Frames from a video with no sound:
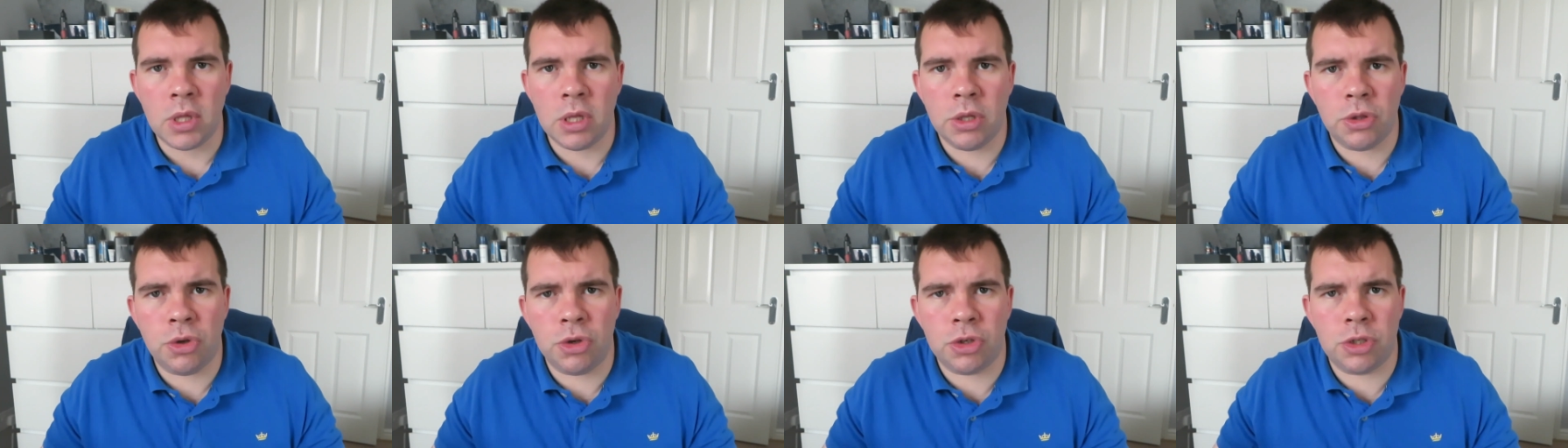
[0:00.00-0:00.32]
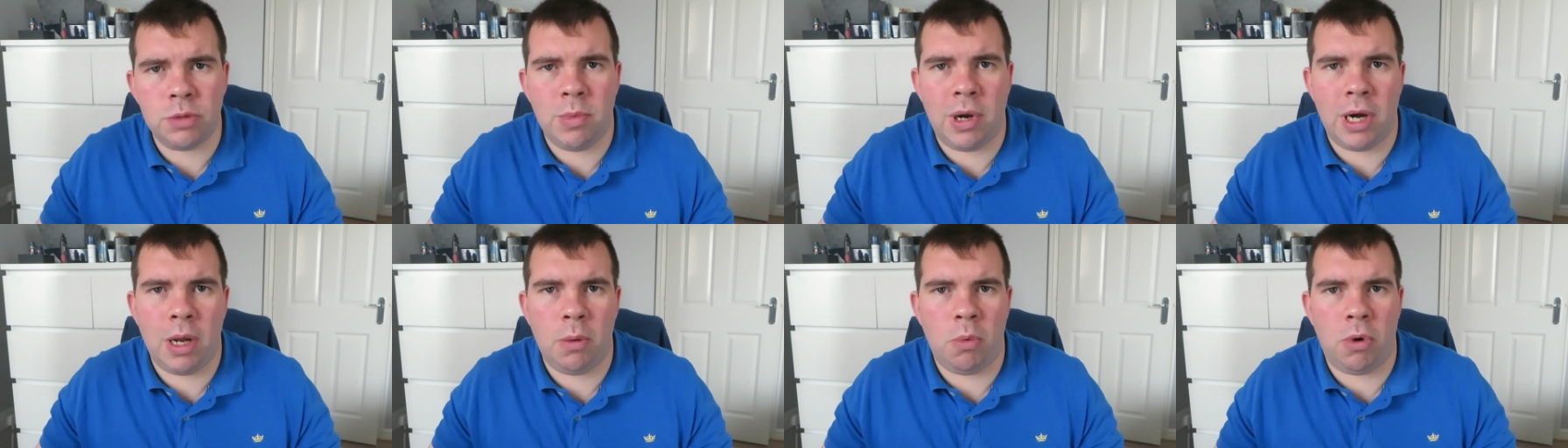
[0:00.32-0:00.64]
it
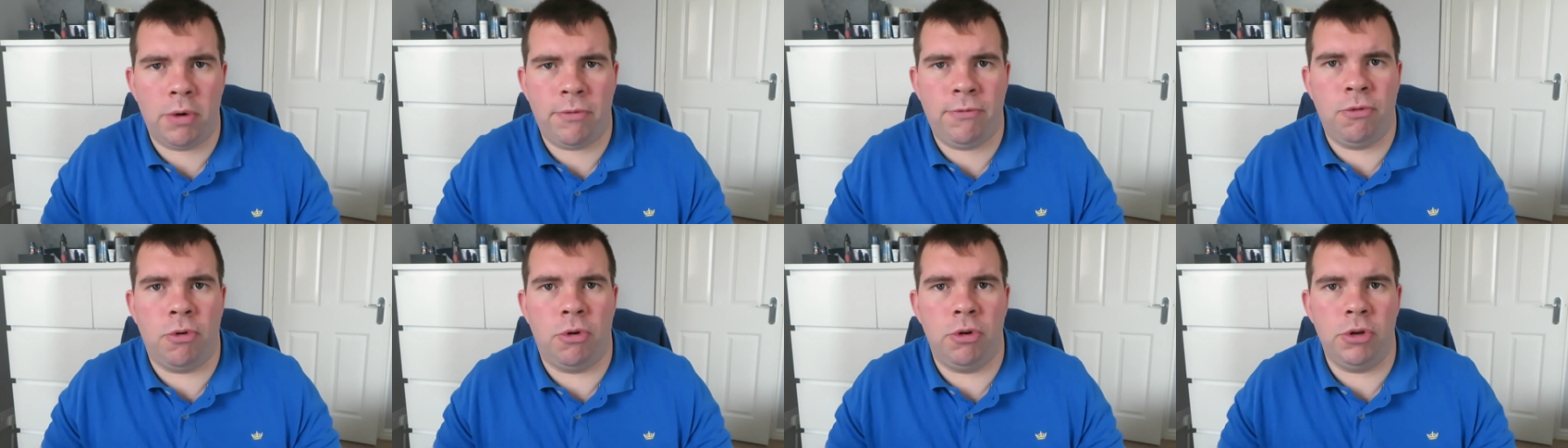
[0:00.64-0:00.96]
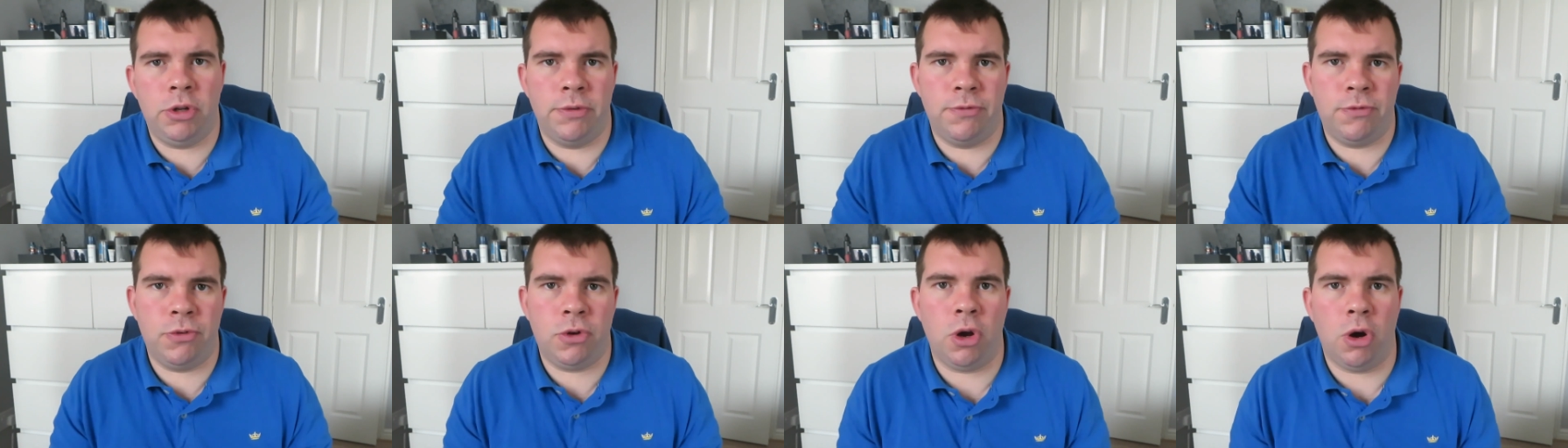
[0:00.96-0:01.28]
doesn't matter what
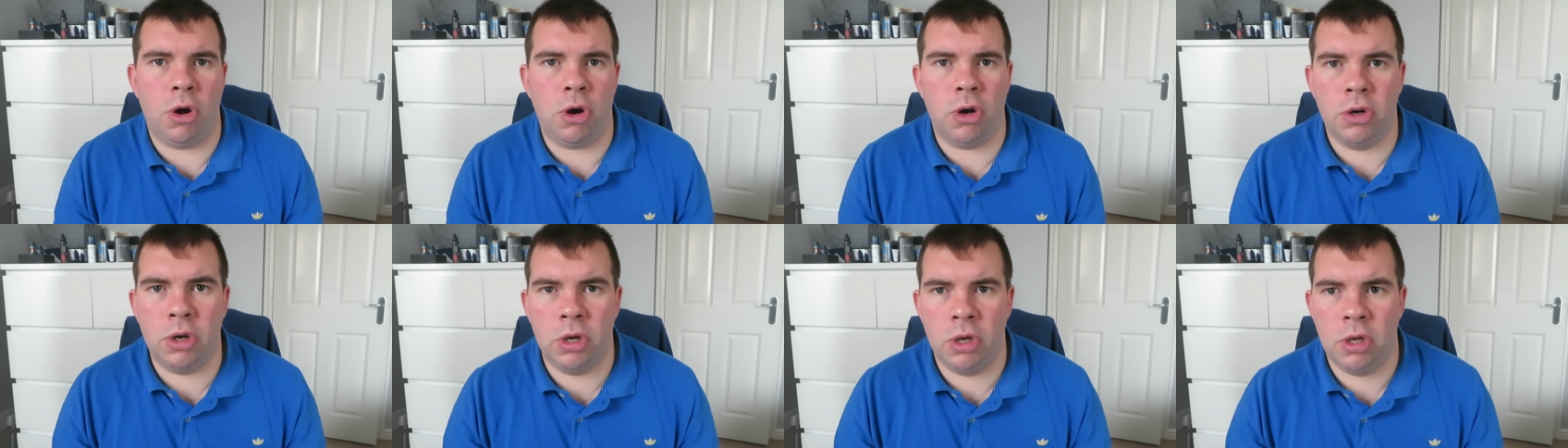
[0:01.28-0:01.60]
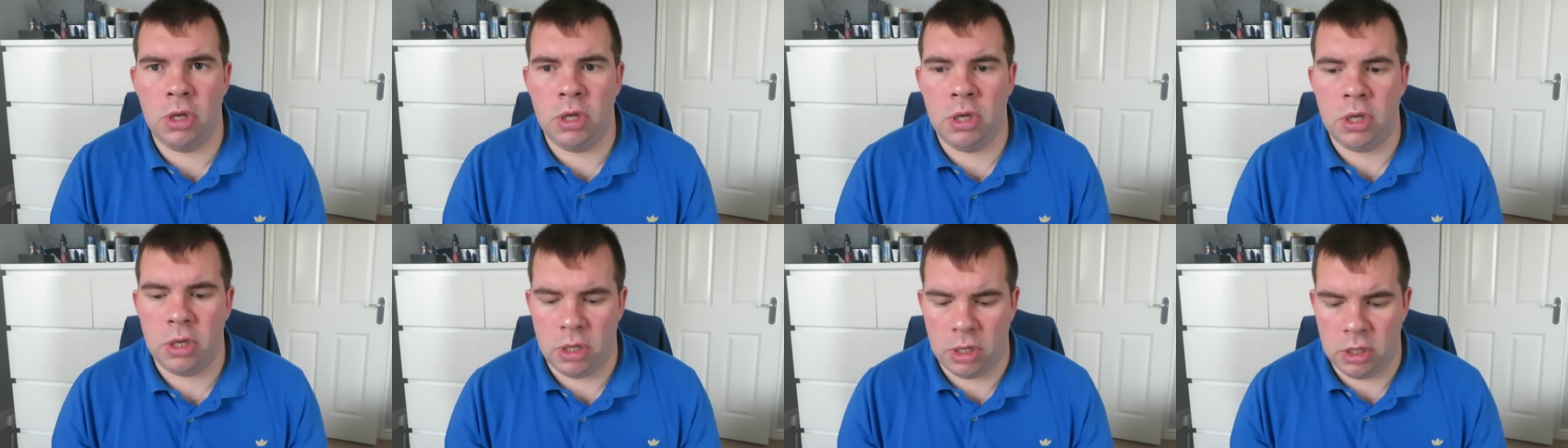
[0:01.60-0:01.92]
phone you've got,
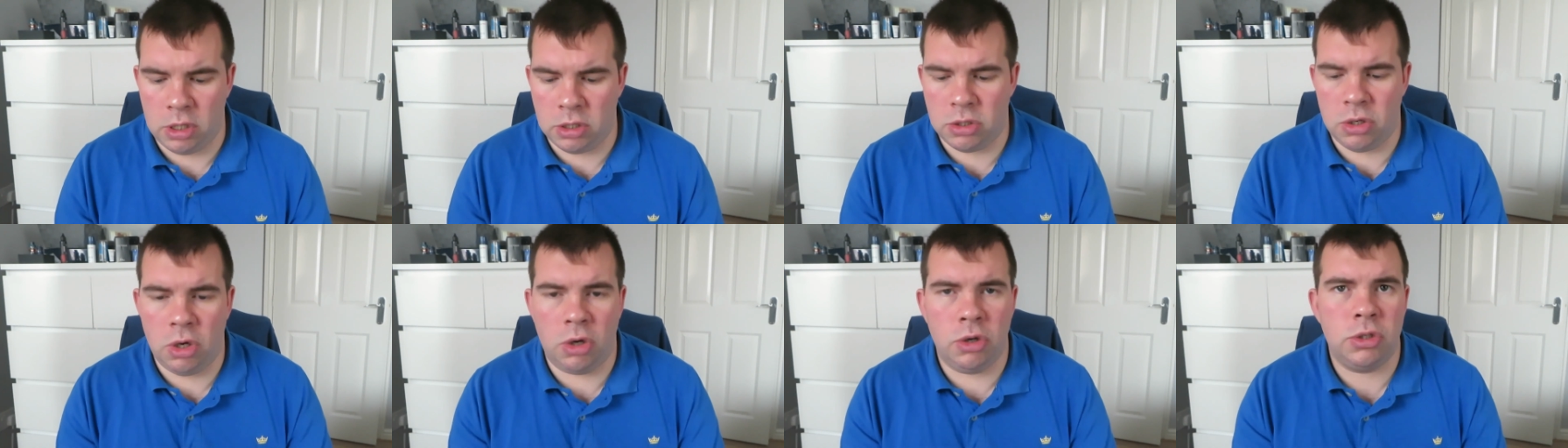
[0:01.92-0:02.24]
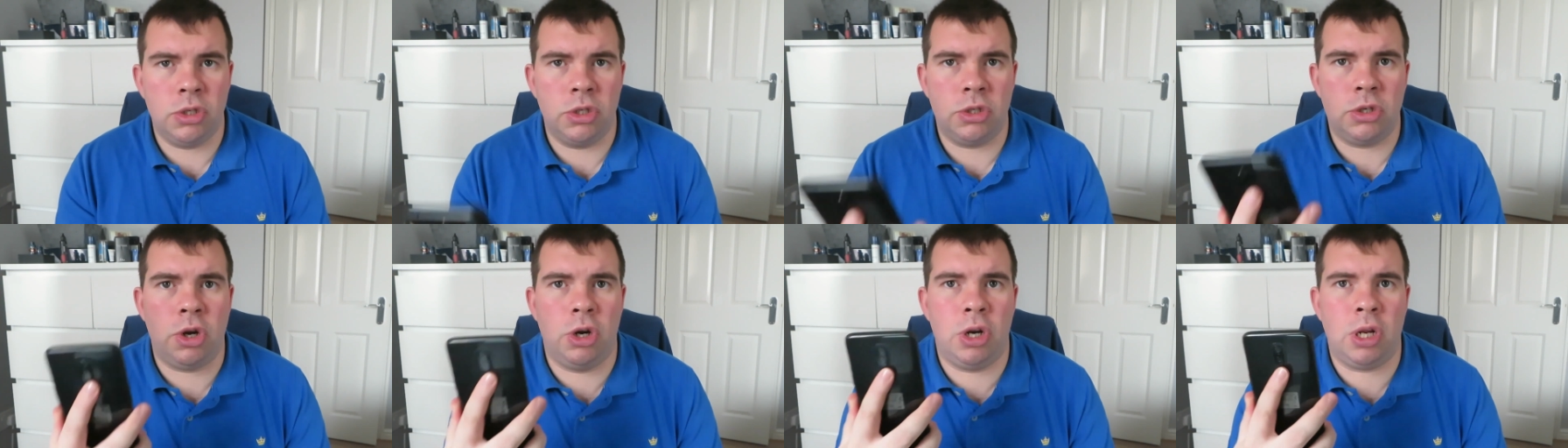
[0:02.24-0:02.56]
as long
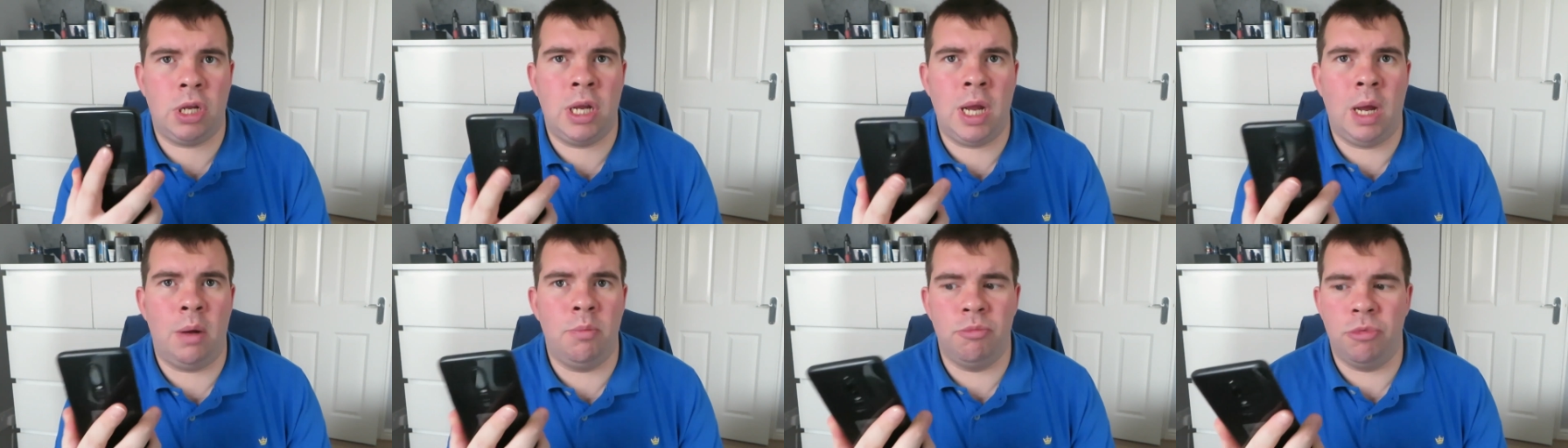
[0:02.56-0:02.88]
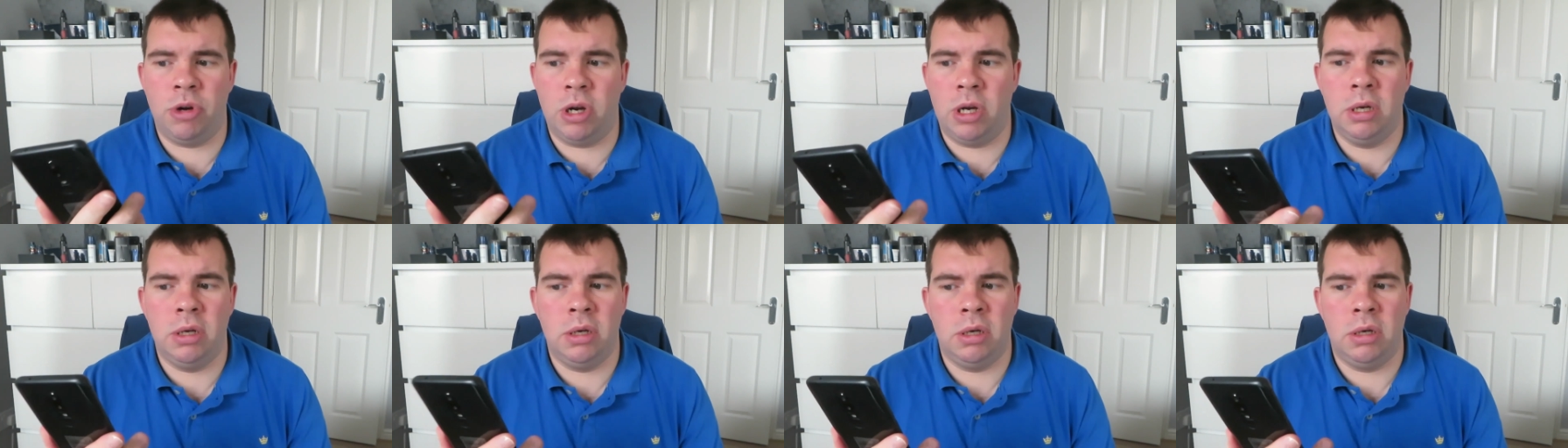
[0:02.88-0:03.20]
as it's got a
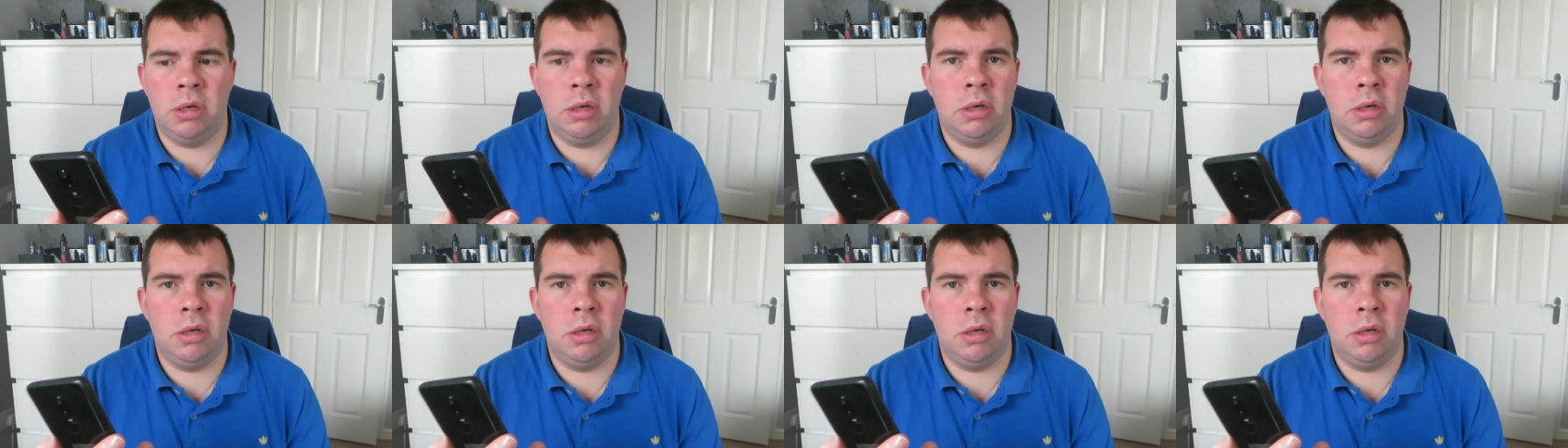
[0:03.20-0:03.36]
camera,